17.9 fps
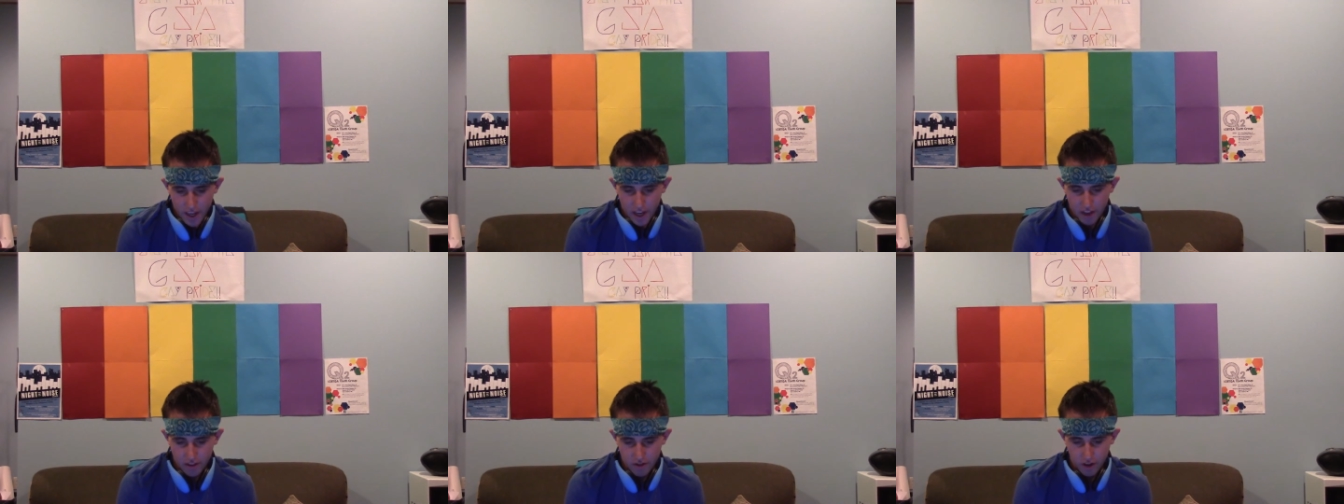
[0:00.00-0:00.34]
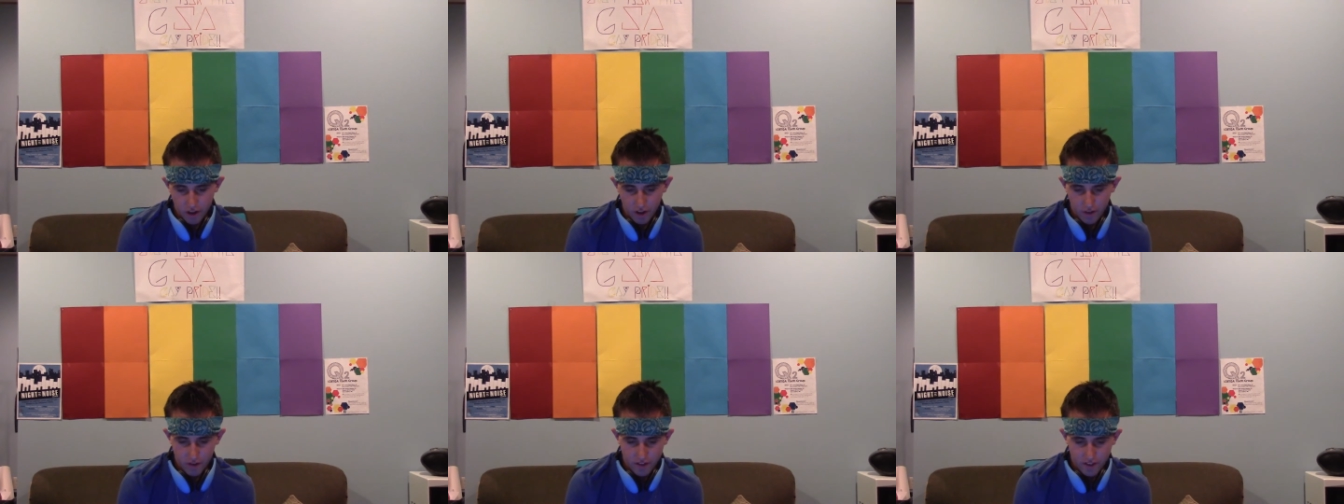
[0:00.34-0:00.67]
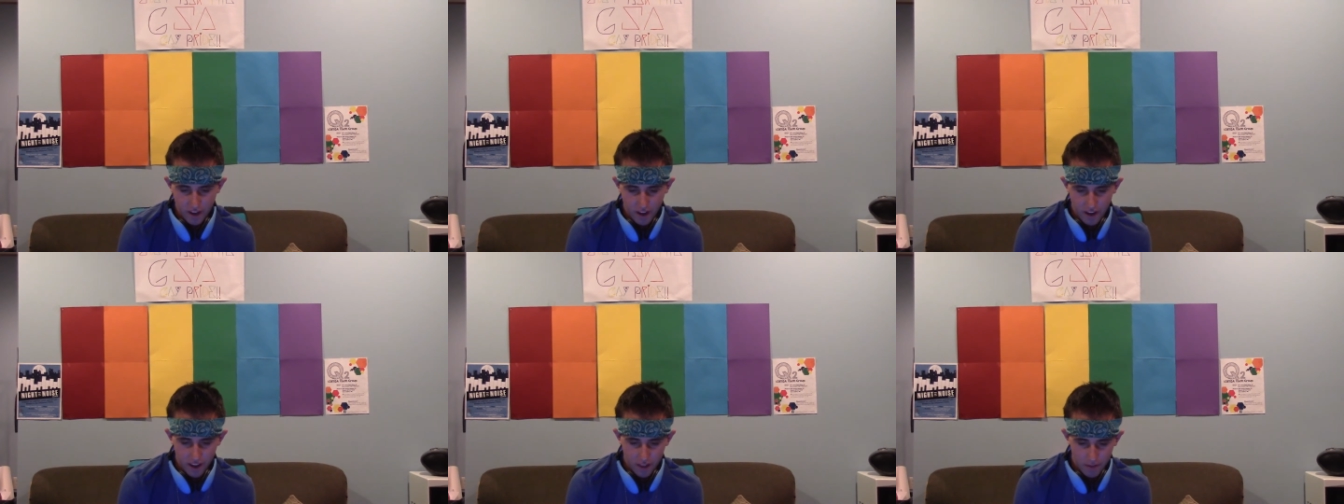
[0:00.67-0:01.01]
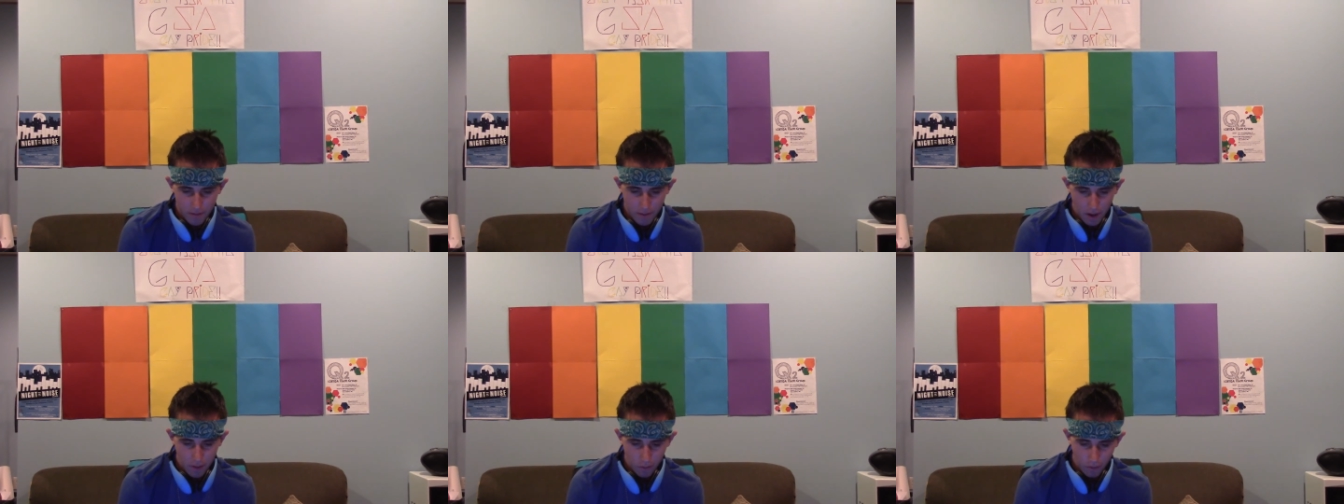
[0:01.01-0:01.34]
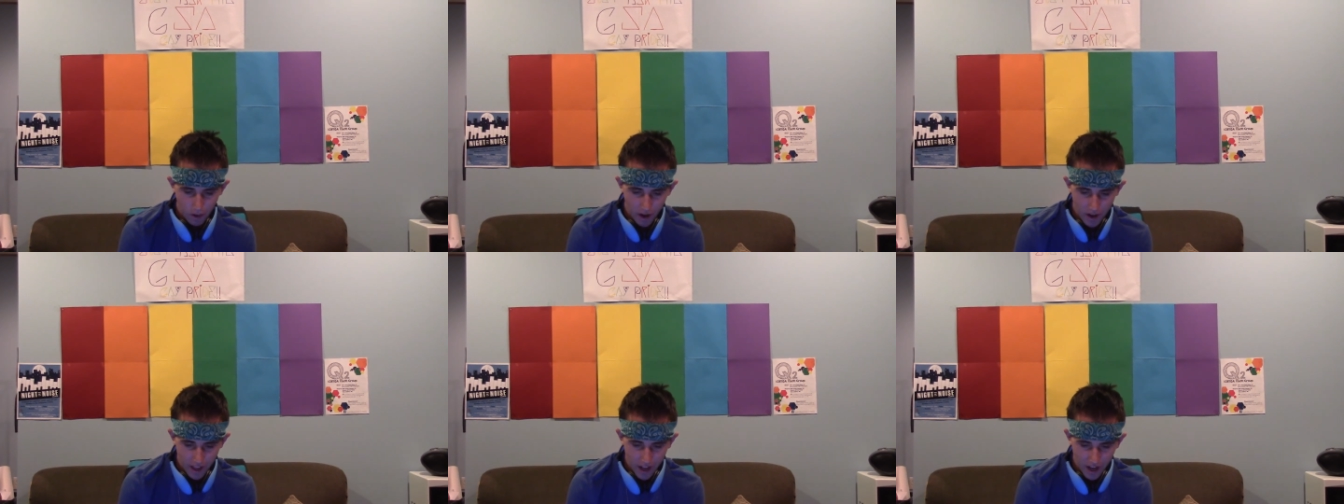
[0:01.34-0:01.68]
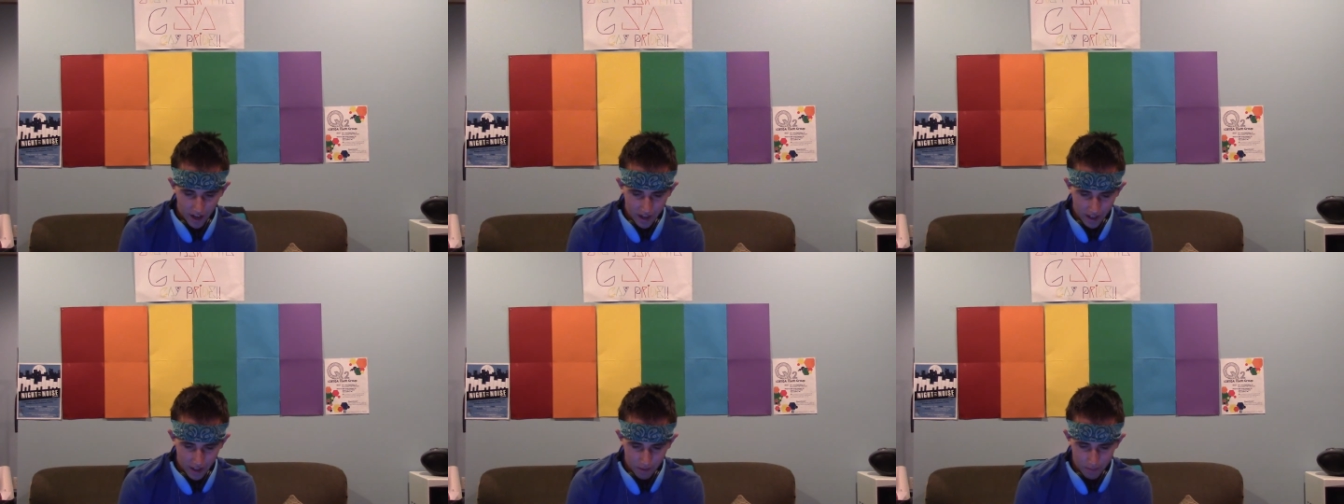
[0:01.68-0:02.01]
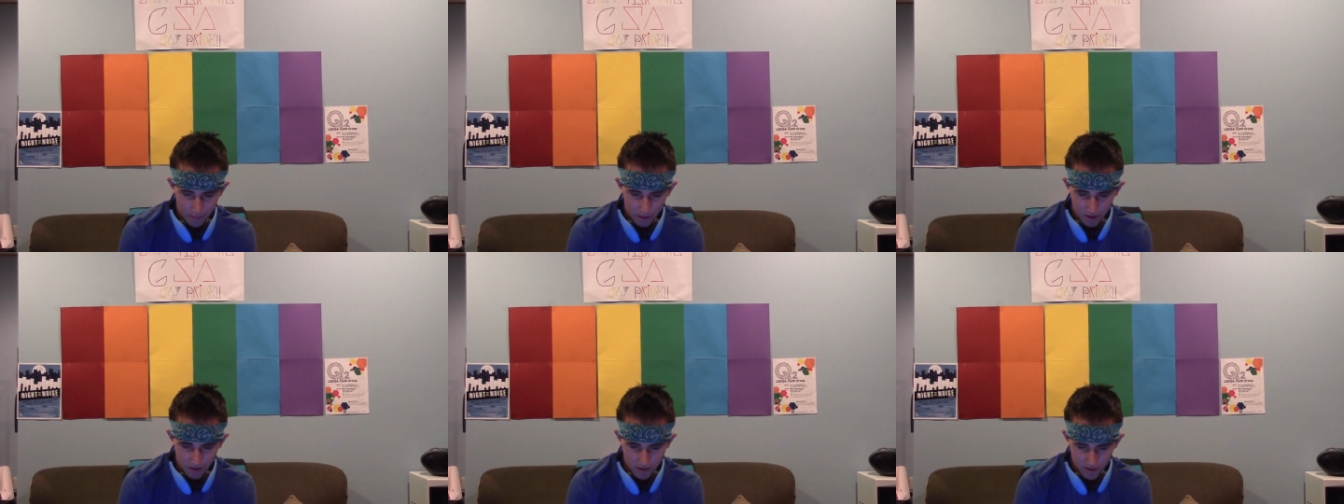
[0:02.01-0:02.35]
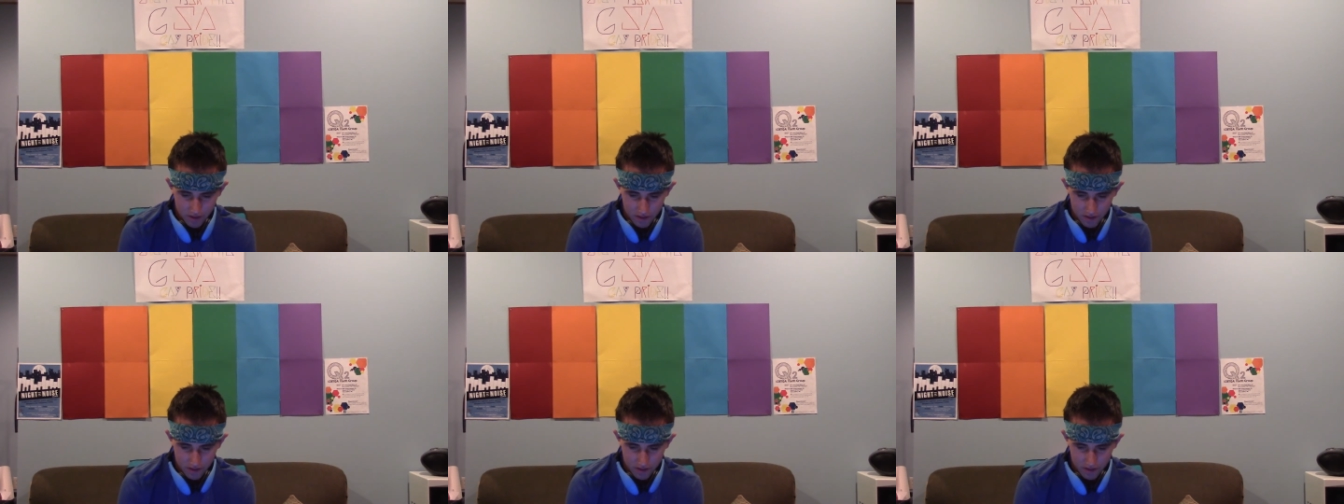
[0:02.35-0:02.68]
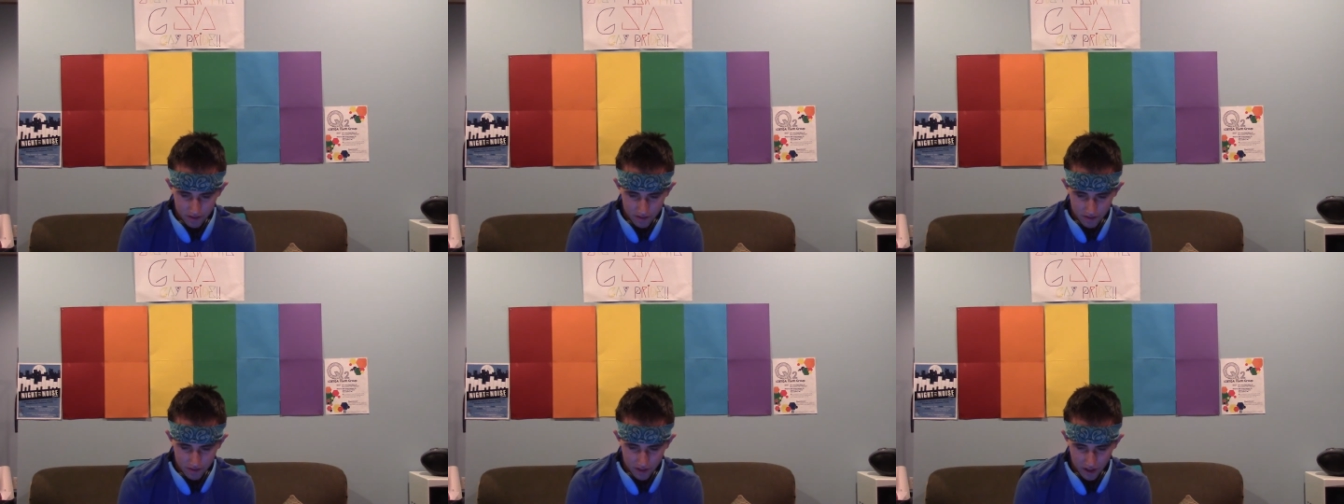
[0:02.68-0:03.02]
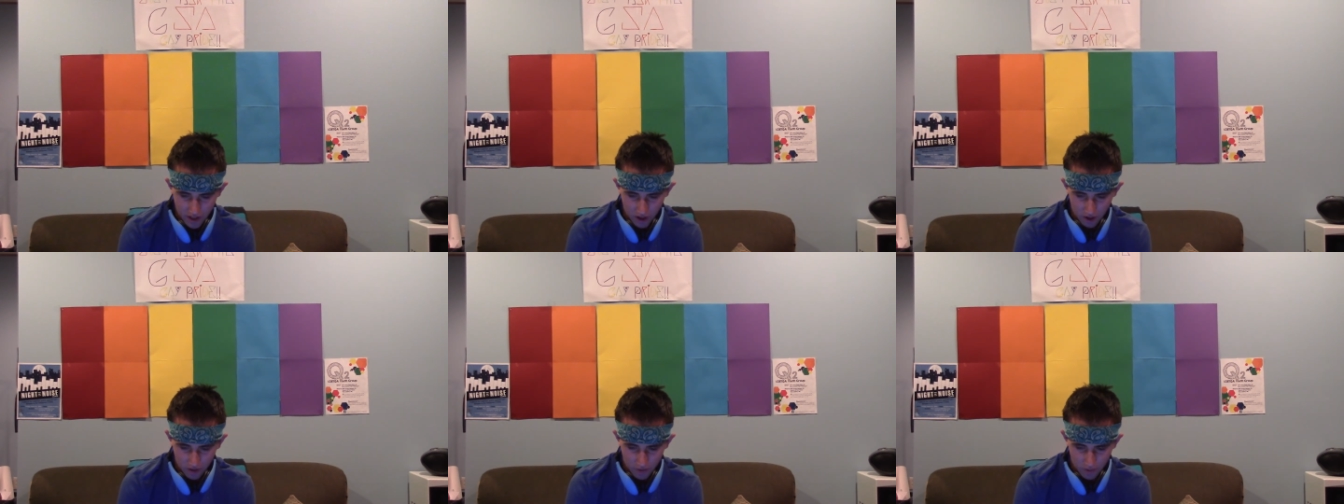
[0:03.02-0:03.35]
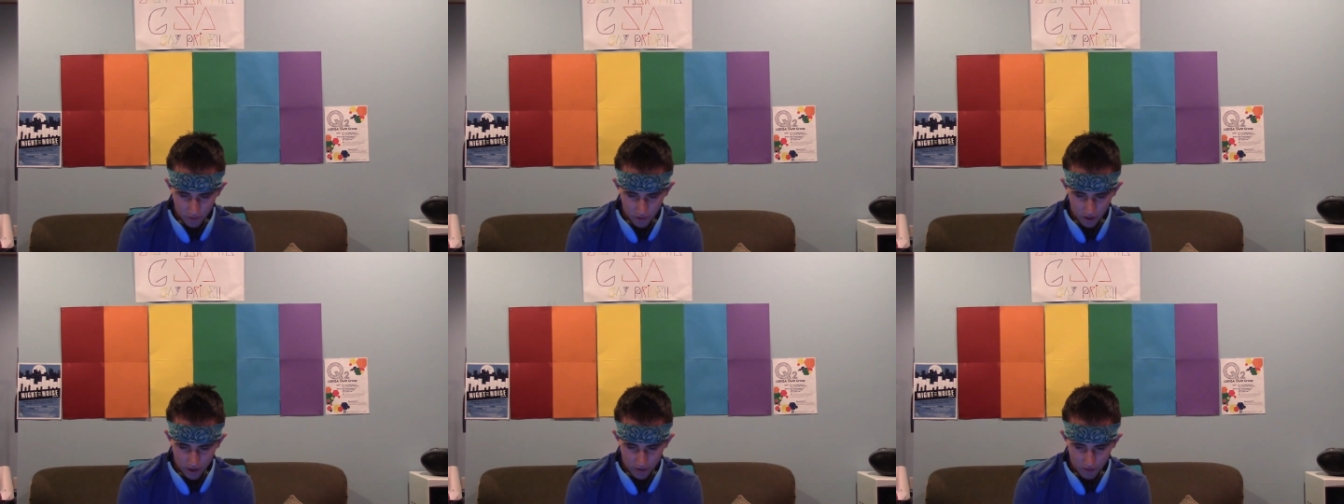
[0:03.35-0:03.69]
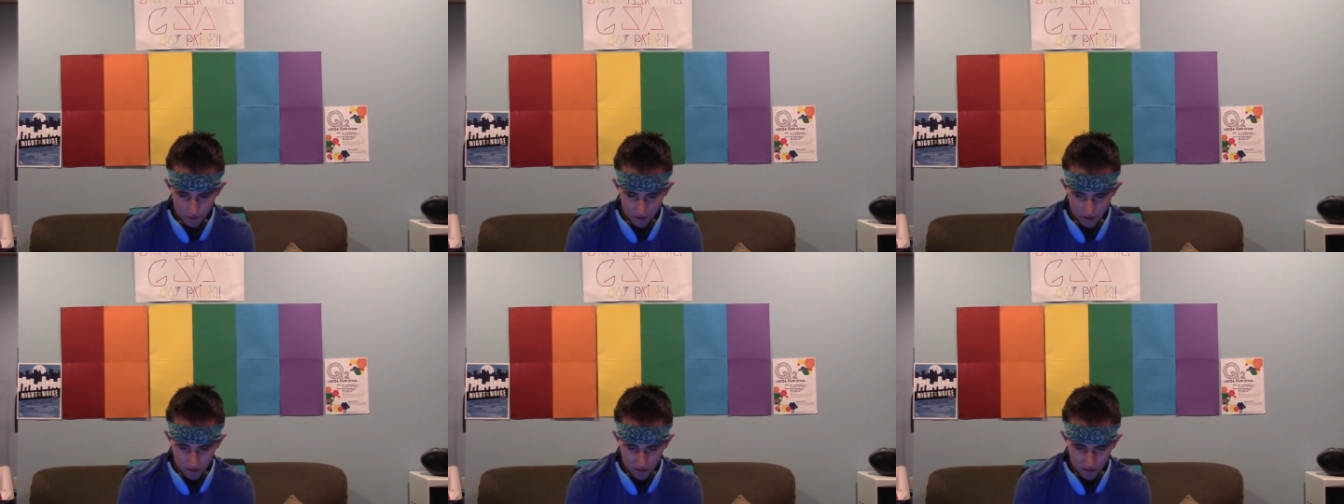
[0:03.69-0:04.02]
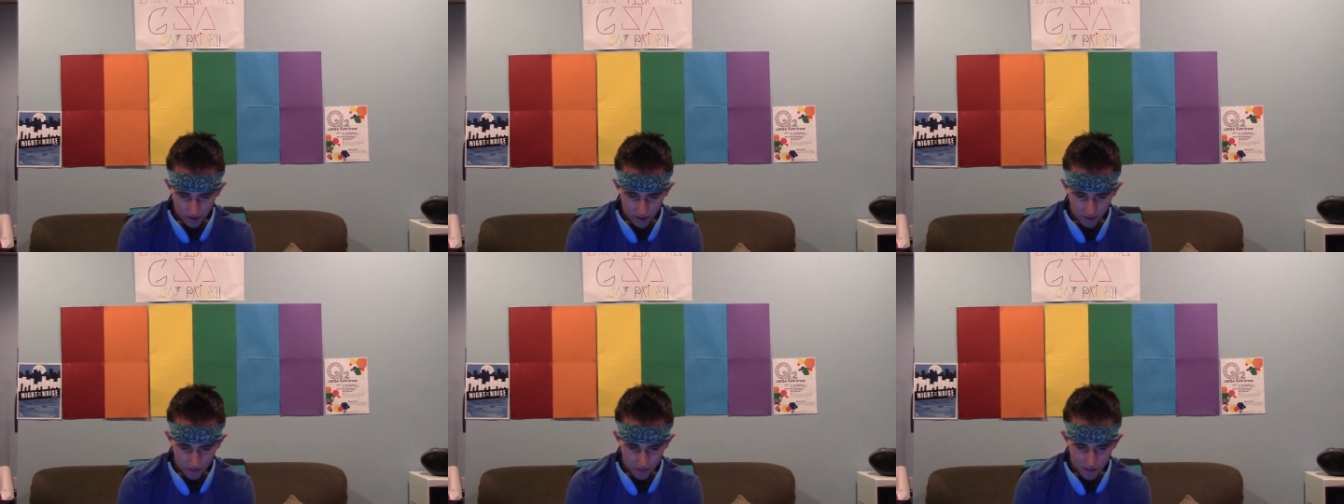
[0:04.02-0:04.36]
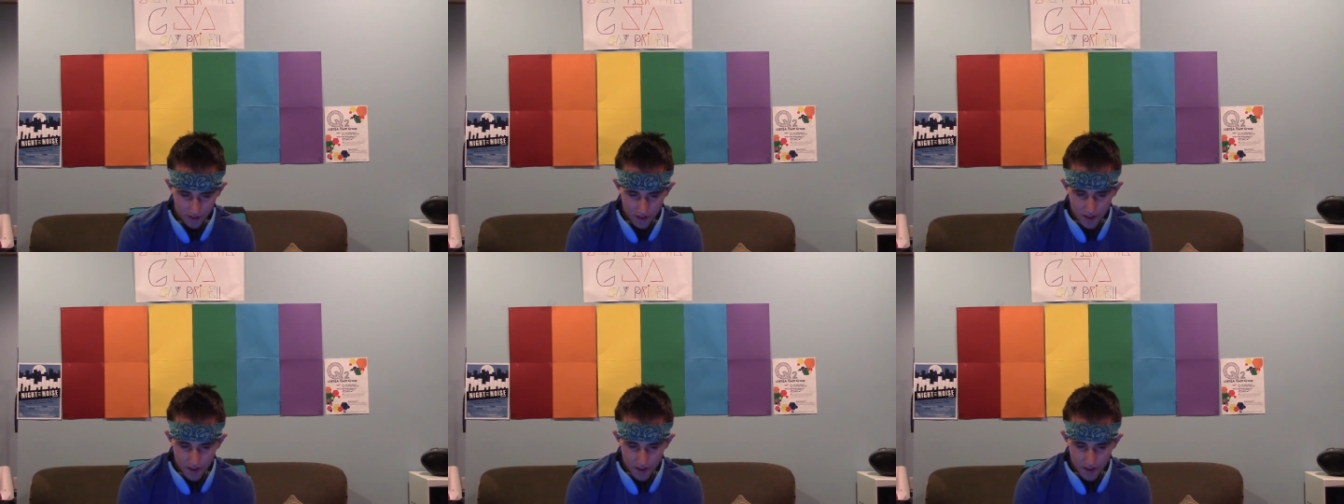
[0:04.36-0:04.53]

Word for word: and Drake was standing in the bed wide-eyed, about to take off running for his life.